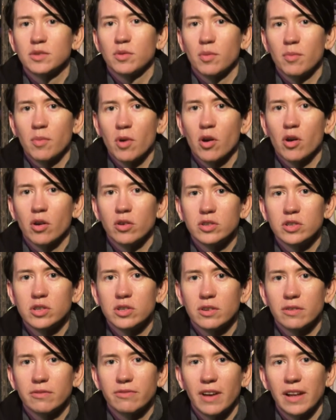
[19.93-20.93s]
to
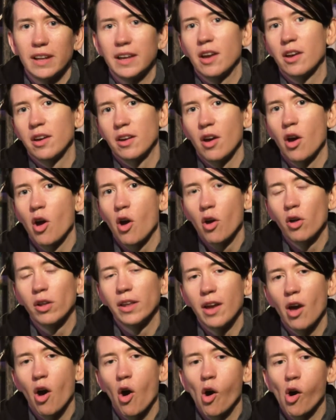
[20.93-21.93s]
emerge fairly
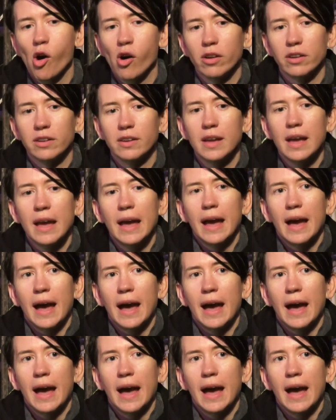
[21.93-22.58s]
early on,